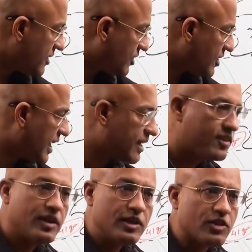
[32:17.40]

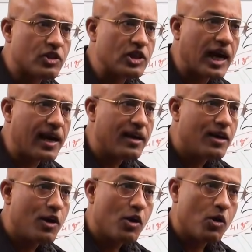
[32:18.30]

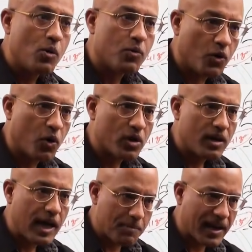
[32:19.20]
CXCR4.
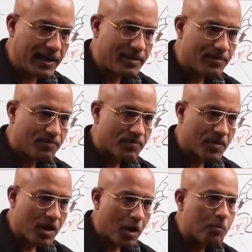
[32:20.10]
Am I right?
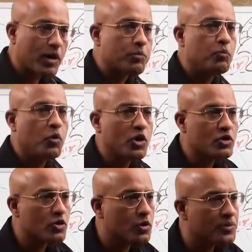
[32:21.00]
But
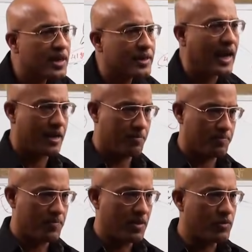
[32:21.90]
most of the time,
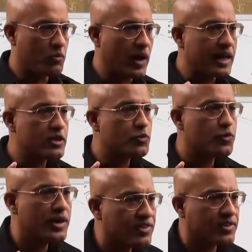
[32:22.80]
when virus
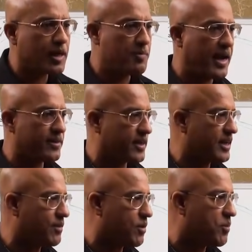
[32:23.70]
first time enter
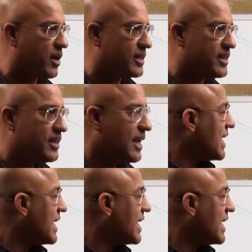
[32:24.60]
in our body,